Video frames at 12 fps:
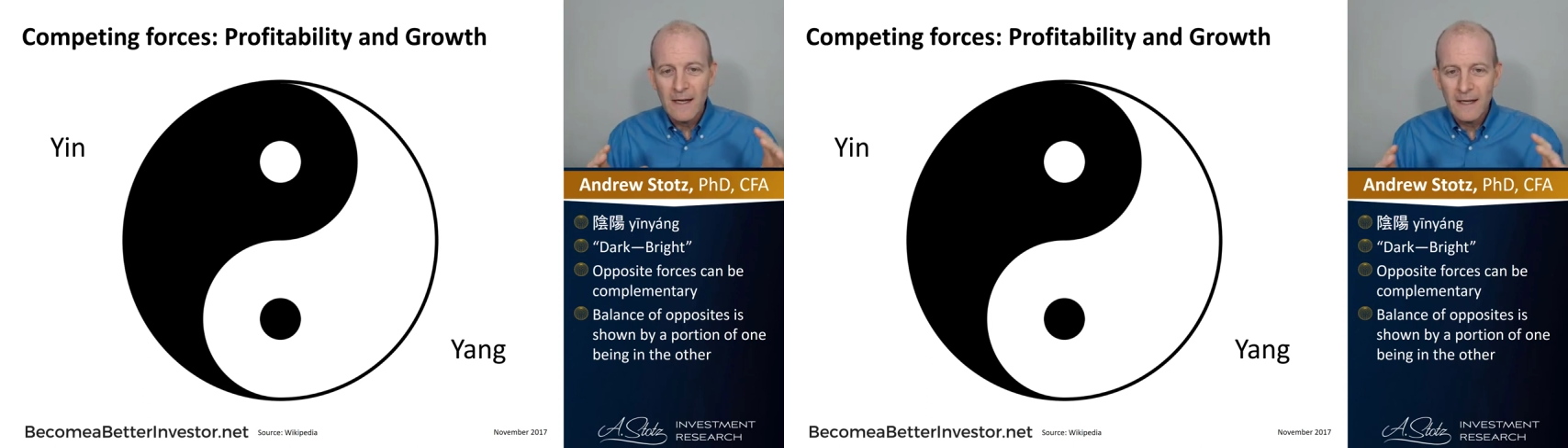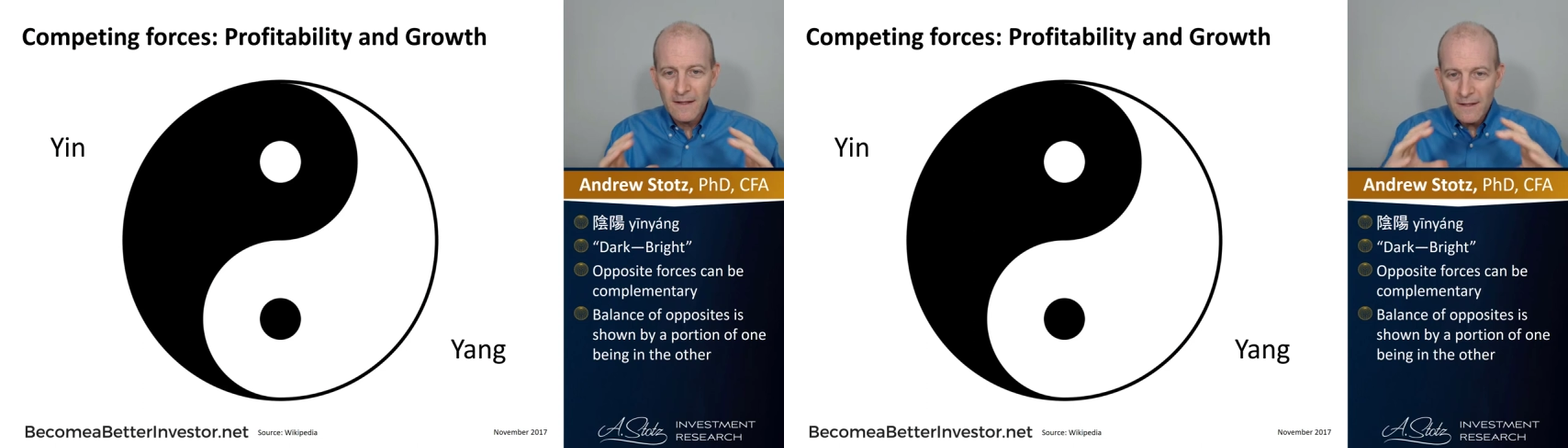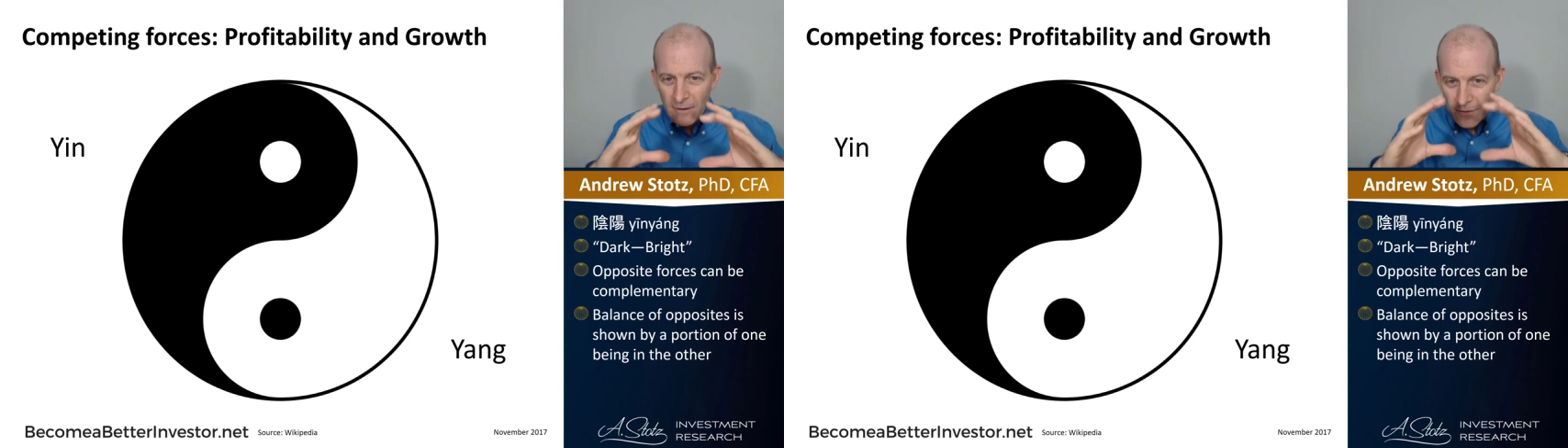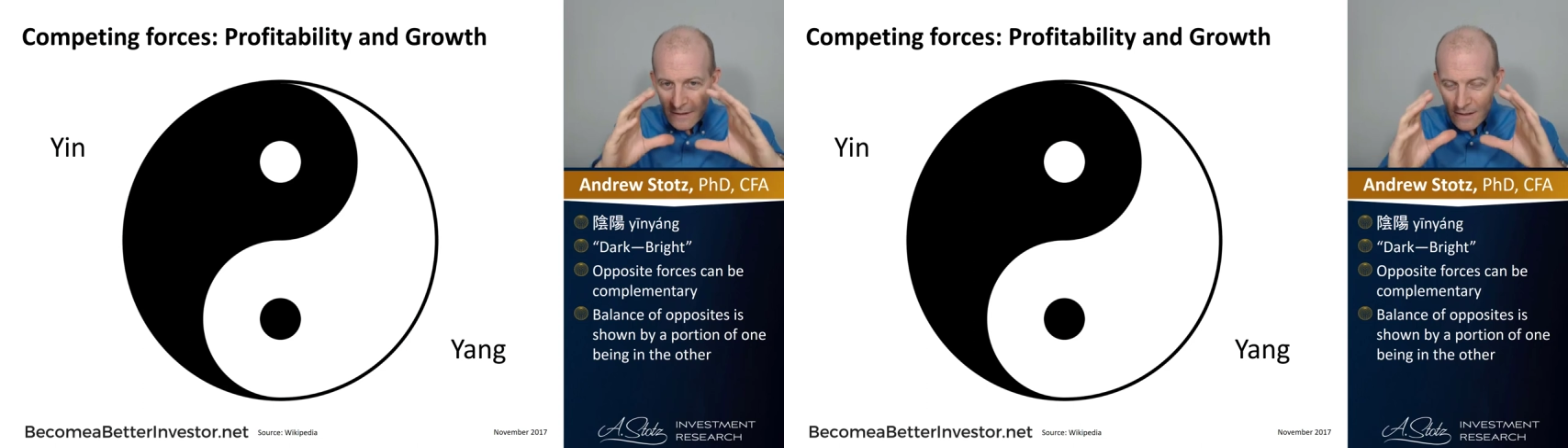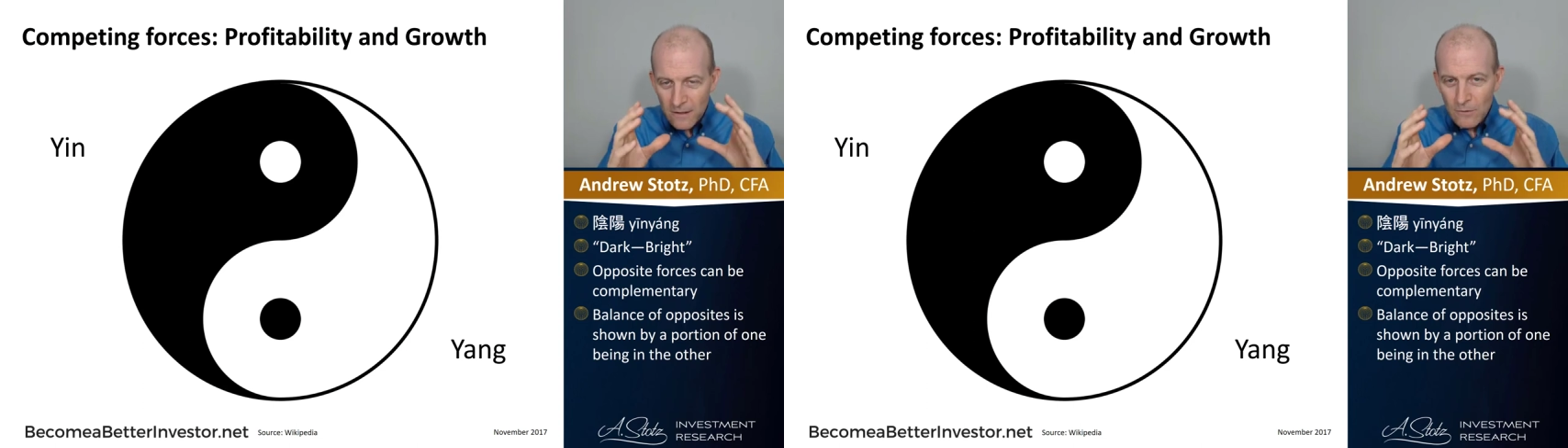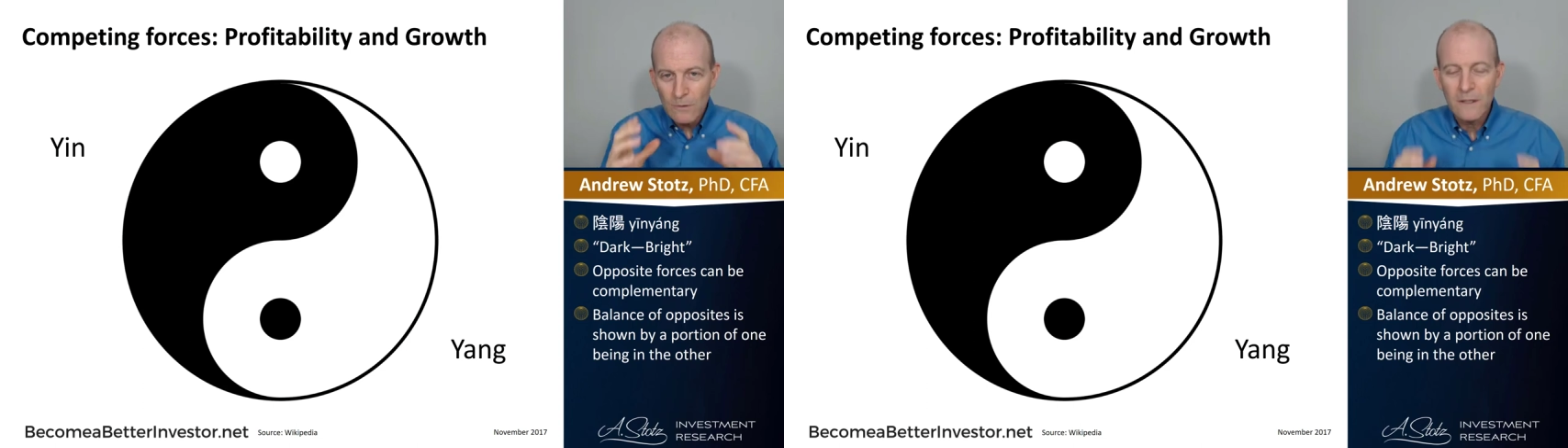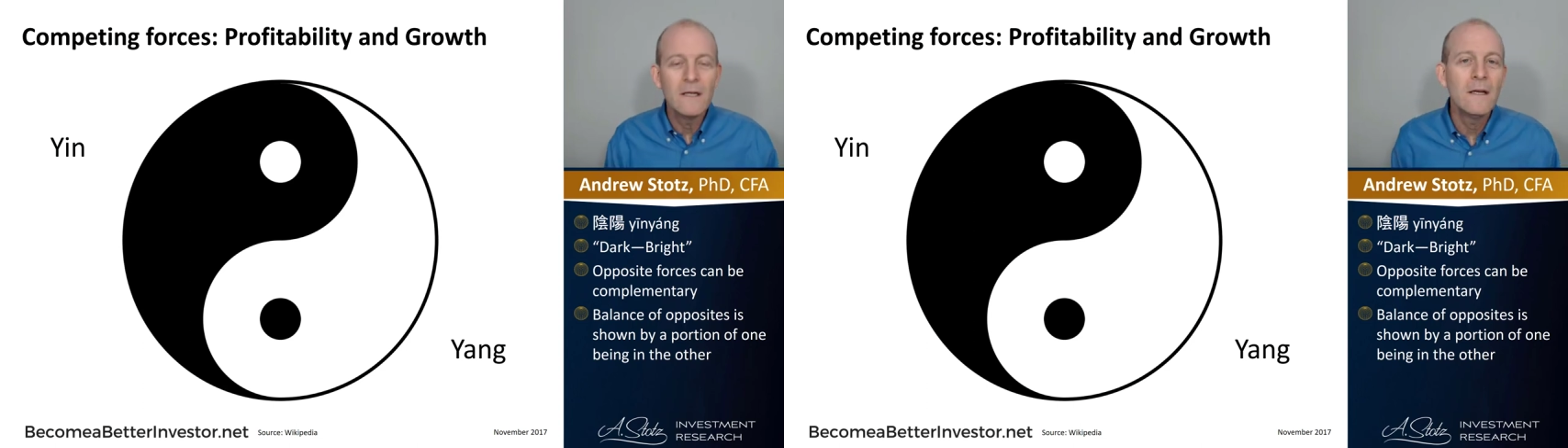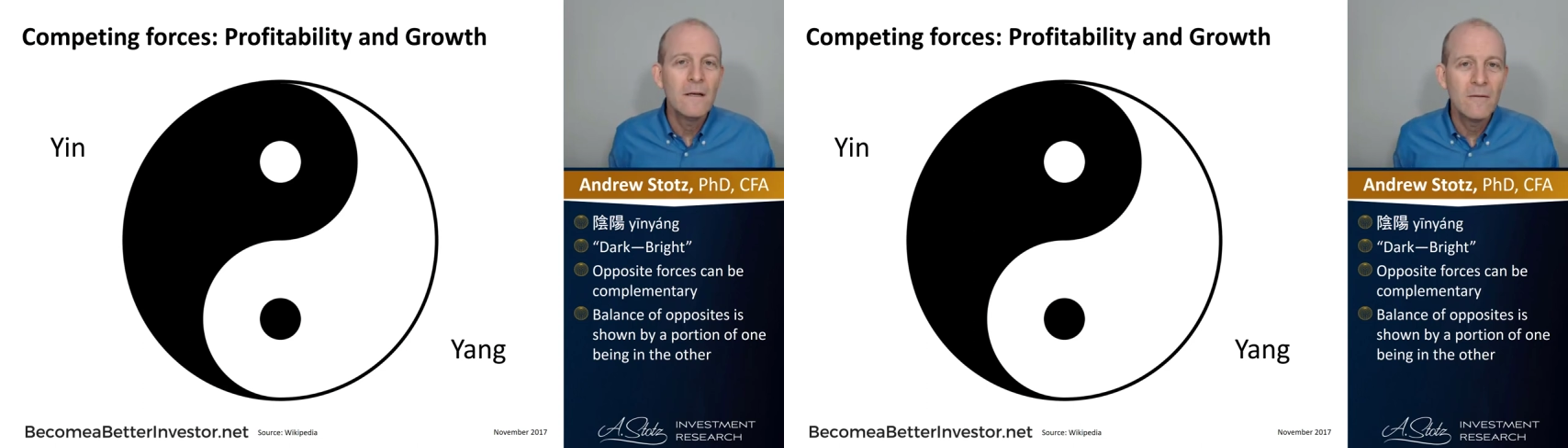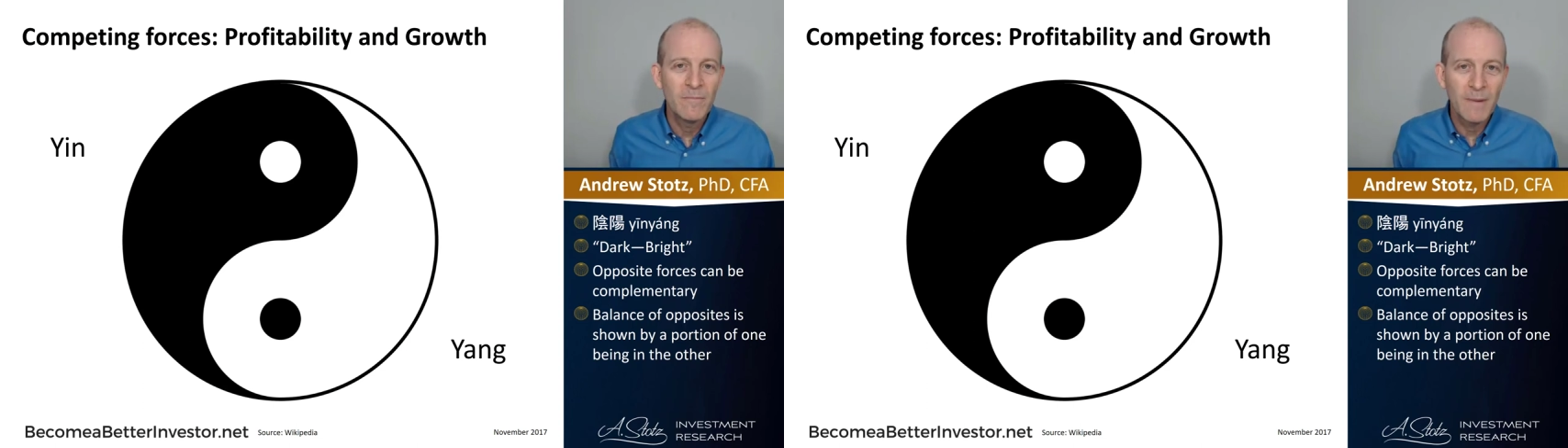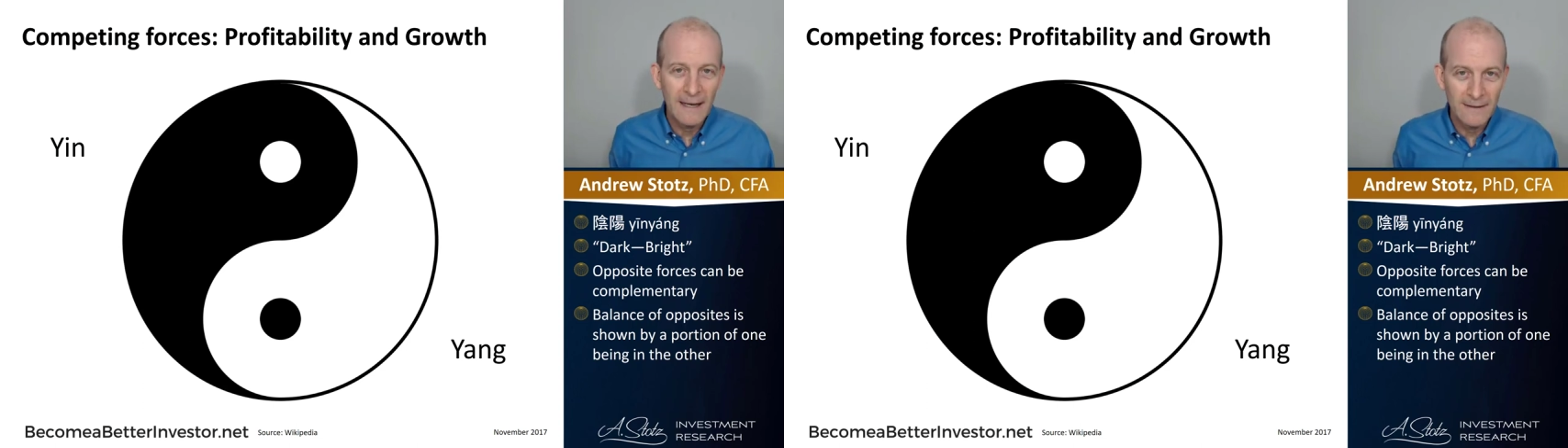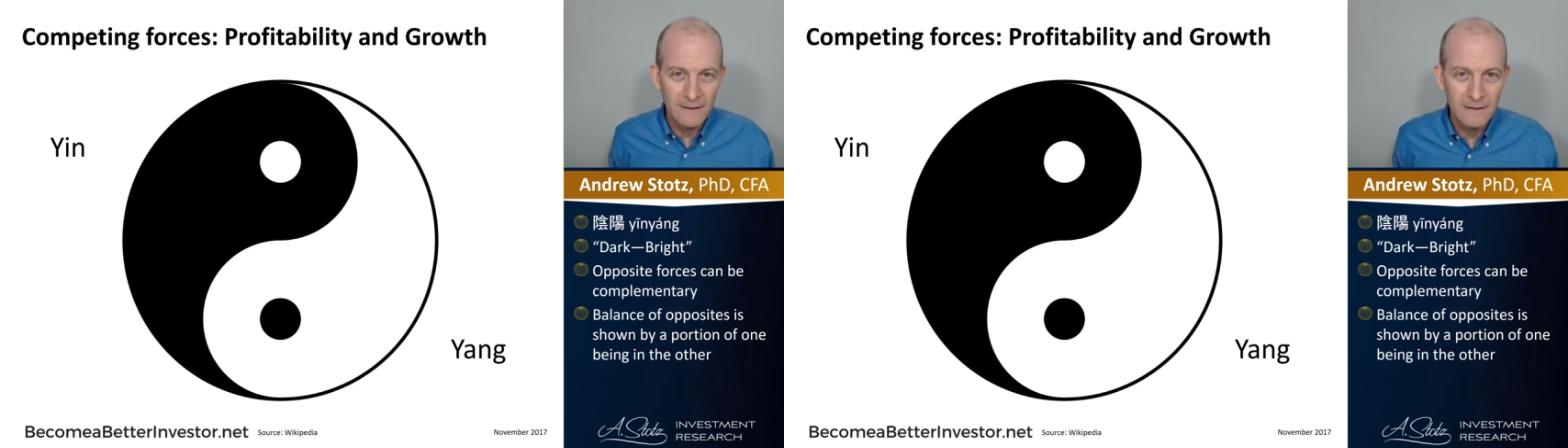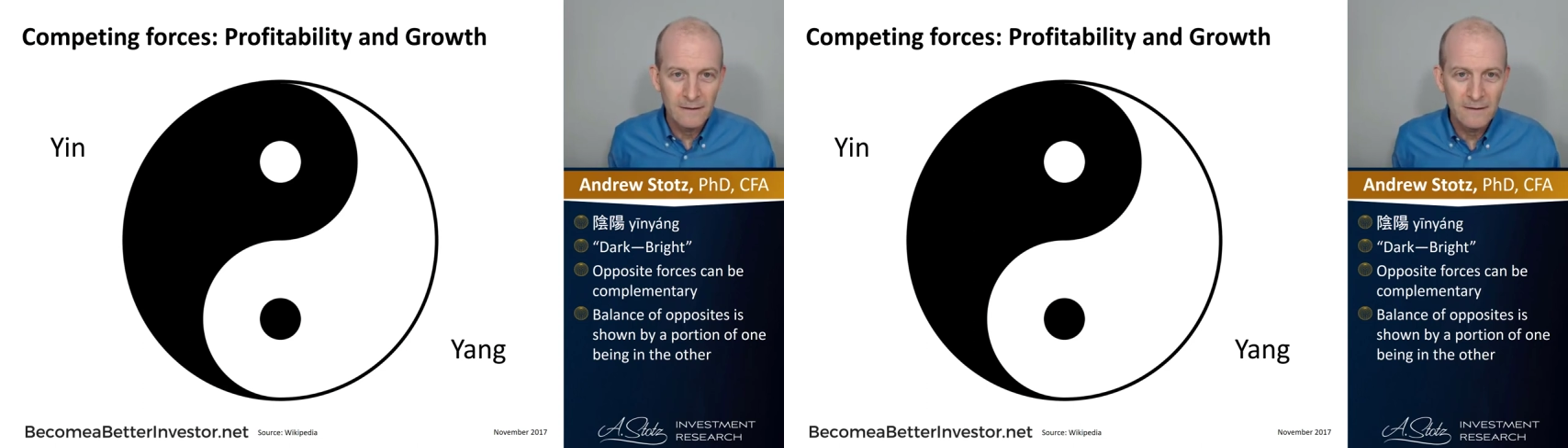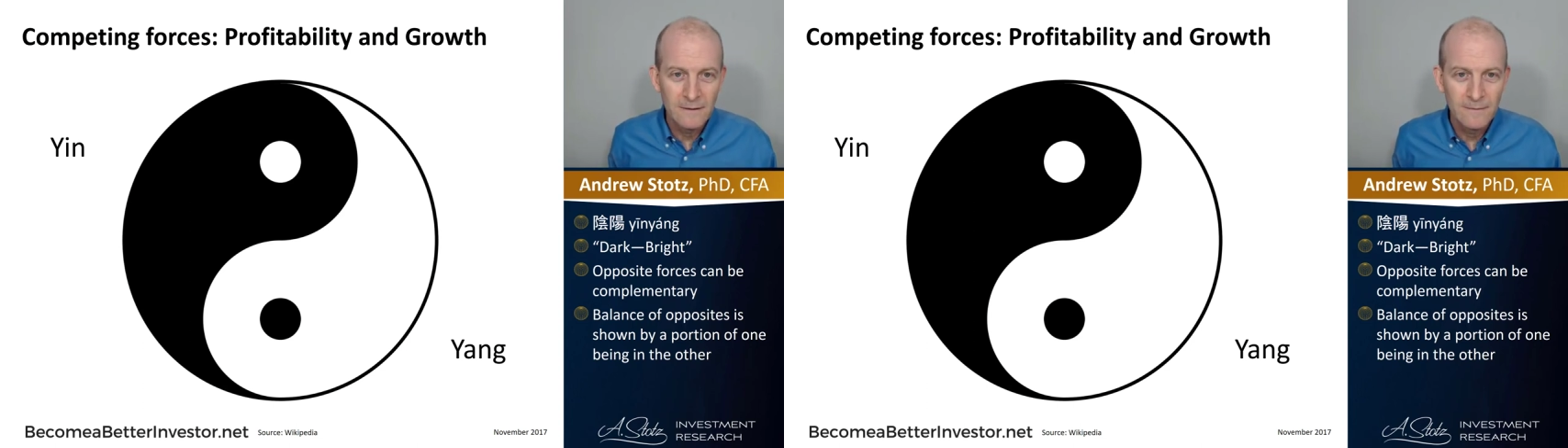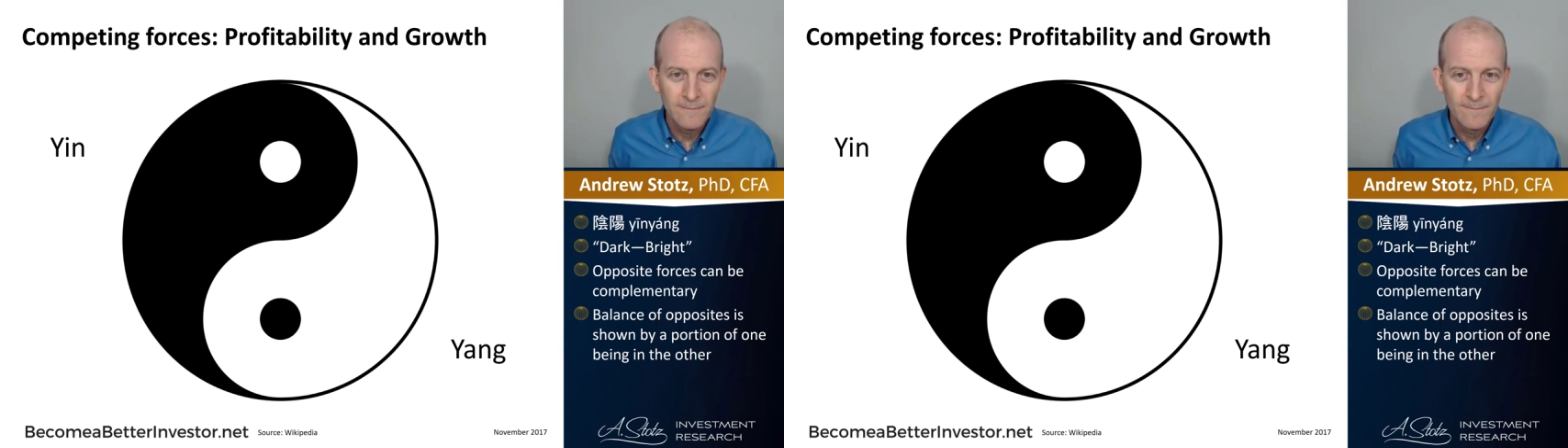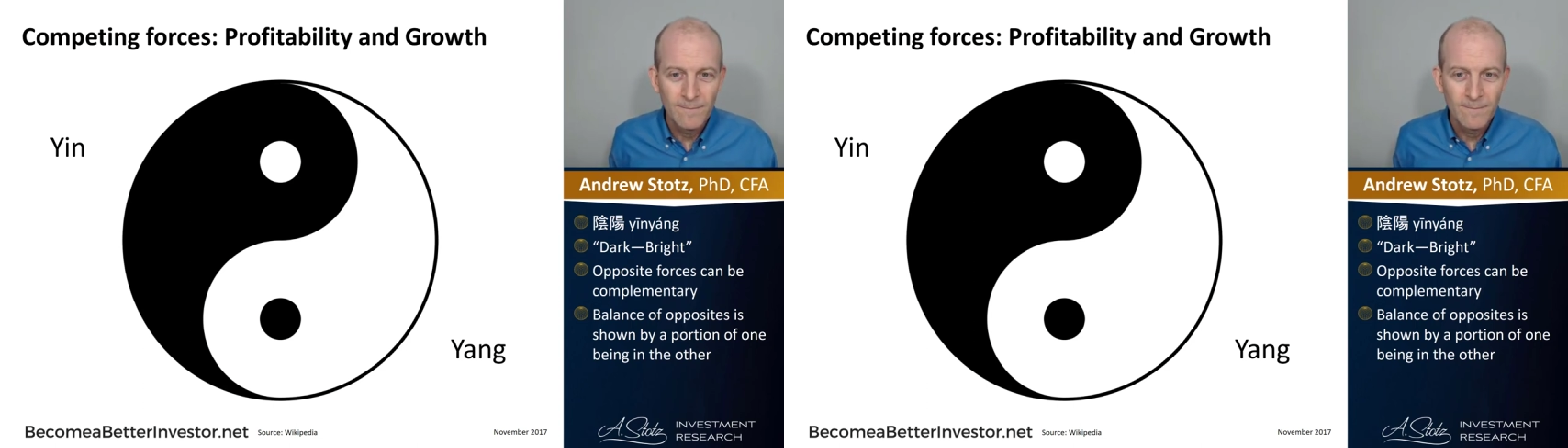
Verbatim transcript: and they're equally balanced.